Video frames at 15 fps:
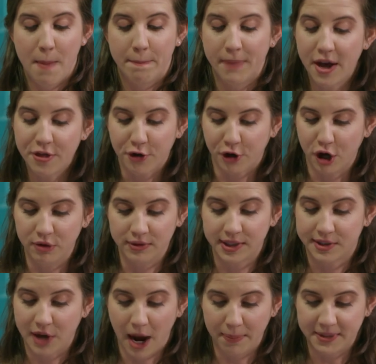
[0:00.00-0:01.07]
Mother goat
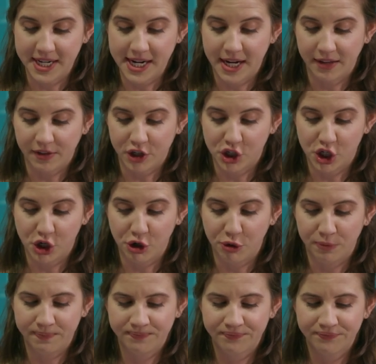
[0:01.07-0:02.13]
stopped eating the
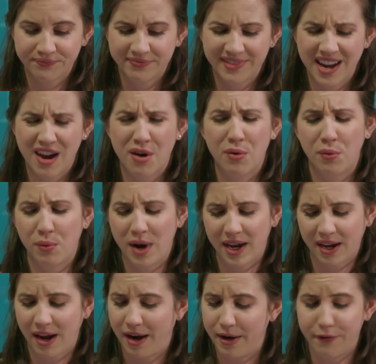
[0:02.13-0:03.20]
shoe. Now,
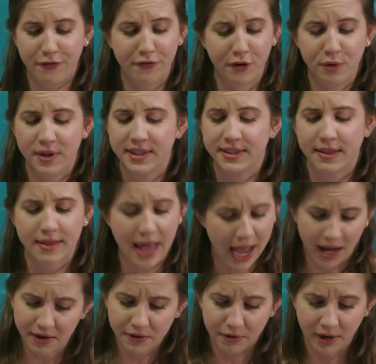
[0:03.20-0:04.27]
what kind of food is
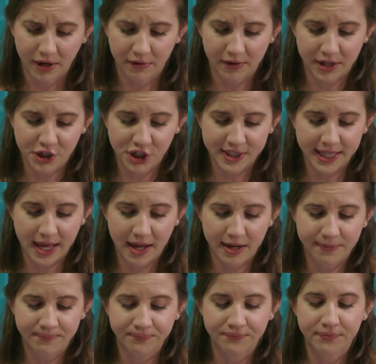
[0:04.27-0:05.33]
that, Gregory, she
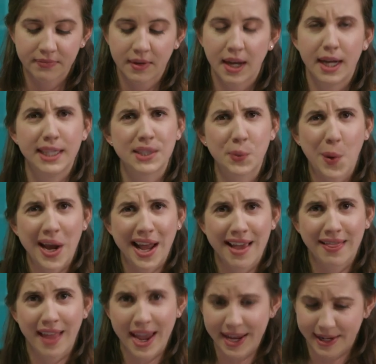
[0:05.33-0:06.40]
said. It's what
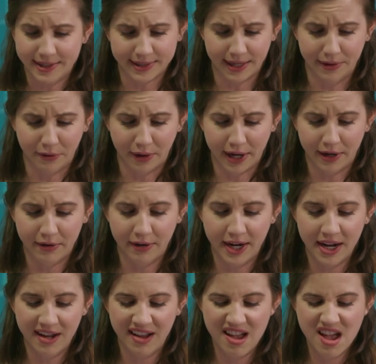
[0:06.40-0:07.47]
I like, said
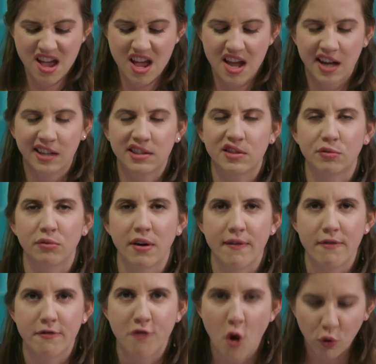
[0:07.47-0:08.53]
Gregory. It's
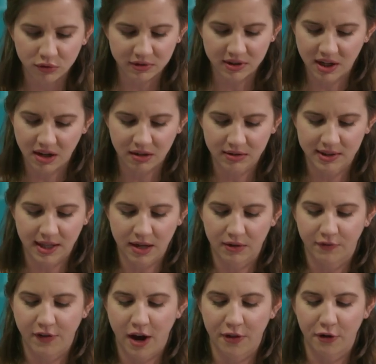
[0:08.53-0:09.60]
revolting,
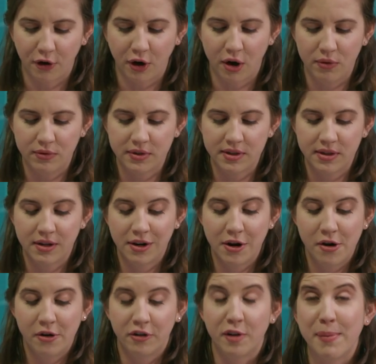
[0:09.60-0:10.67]
said Father Goat.
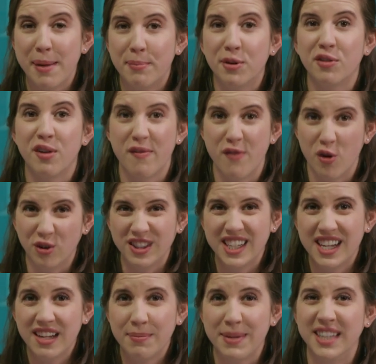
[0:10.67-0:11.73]
Remember,
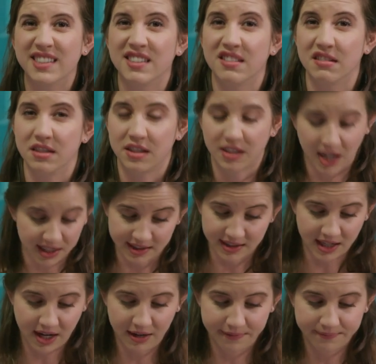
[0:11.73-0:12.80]
revolting means
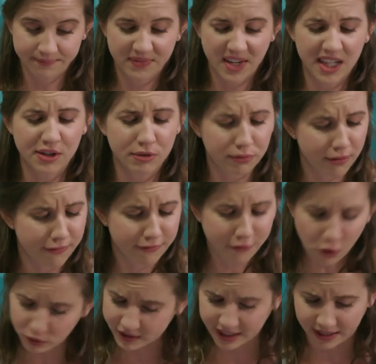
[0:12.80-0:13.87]
disgusting. It's
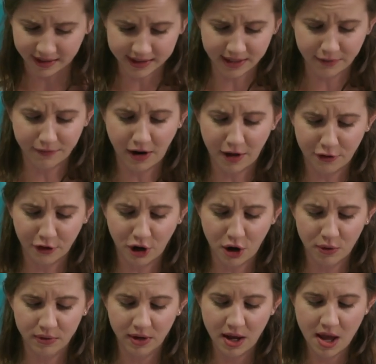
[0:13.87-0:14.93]
revolting, said Father
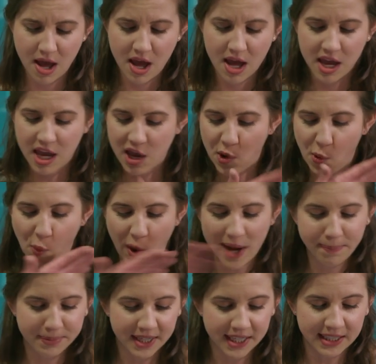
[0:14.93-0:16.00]
Goat. He
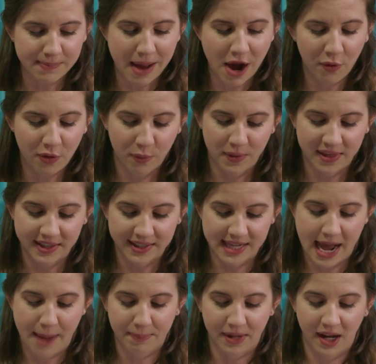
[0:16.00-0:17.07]
wiped his mouth with his
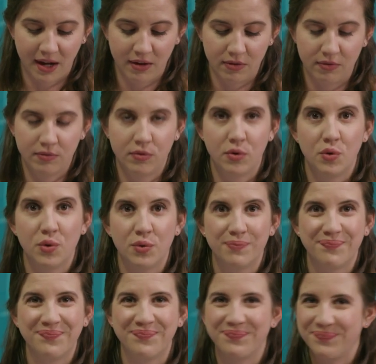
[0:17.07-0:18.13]
napkin.
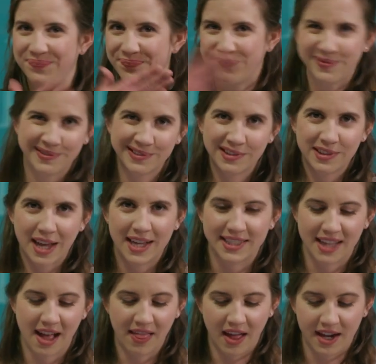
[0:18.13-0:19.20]
I
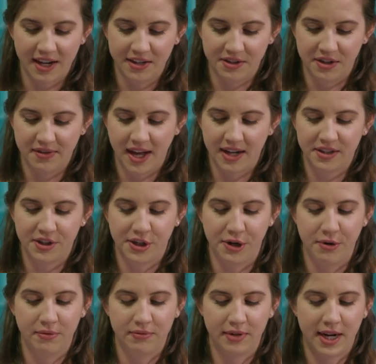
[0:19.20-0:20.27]
saw a lot of you do that
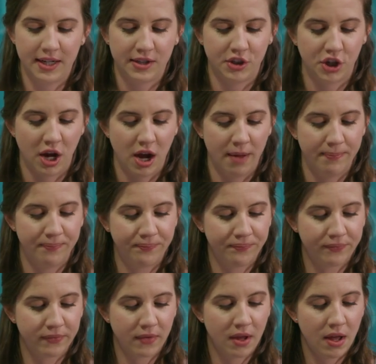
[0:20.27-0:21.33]
too. Nice job.
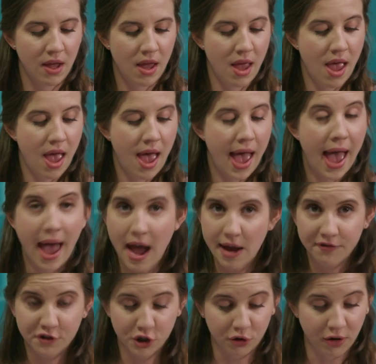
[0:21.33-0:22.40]

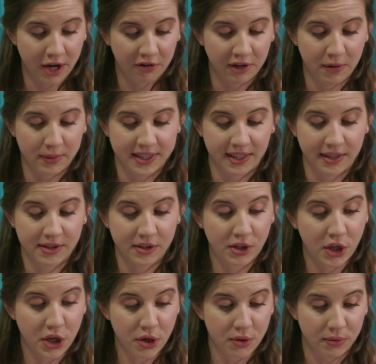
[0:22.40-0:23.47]
After Gregory was
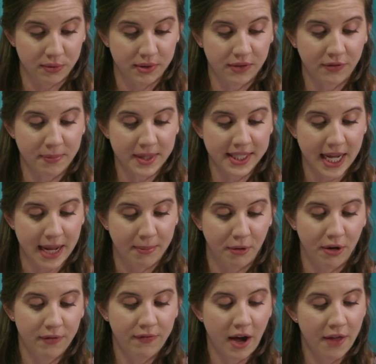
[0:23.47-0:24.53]
excused from the
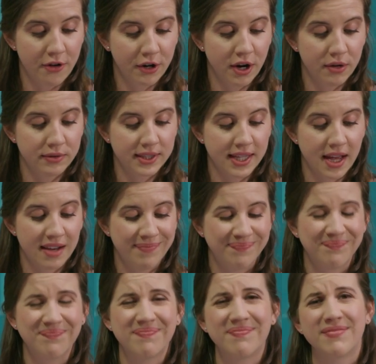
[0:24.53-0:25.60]
table, Father Goat said,
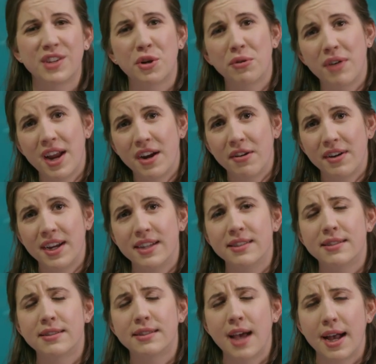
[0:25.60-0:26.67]
Gregory
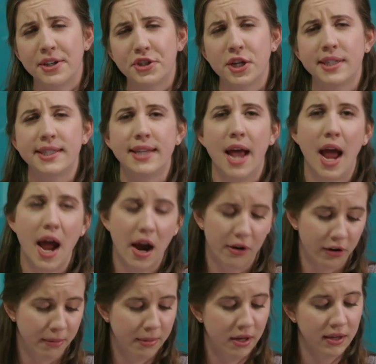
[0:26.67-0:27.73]
is such a
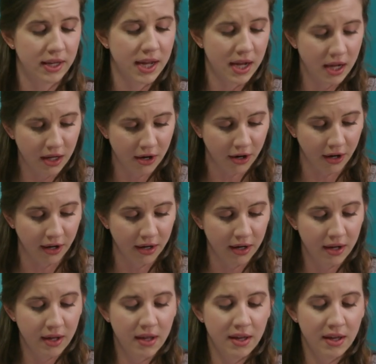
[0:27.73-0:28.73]
terrible eater.